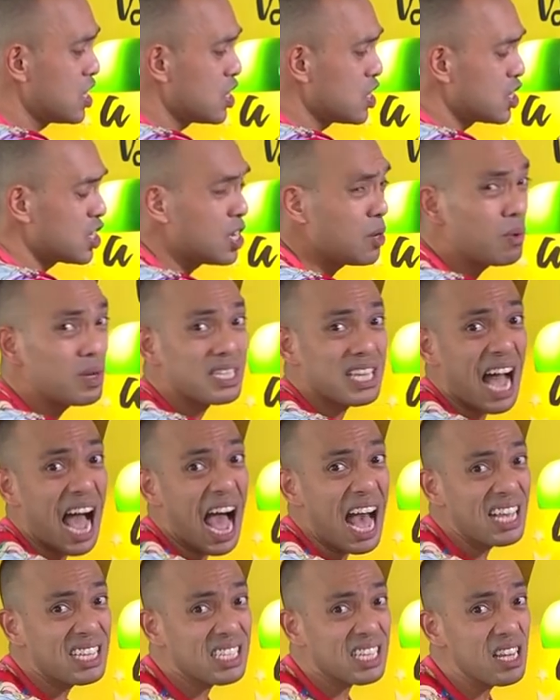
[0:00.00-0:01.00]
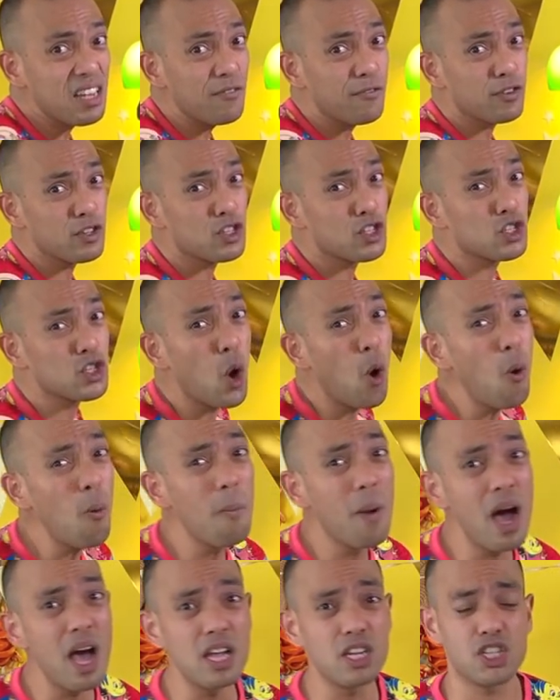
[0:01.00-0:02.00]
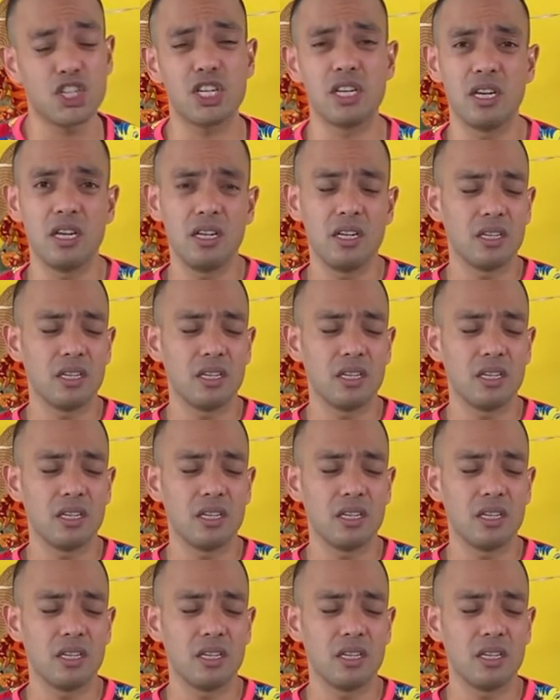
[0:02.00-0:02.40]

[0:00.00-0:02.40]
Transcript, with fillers: She was asking for so much.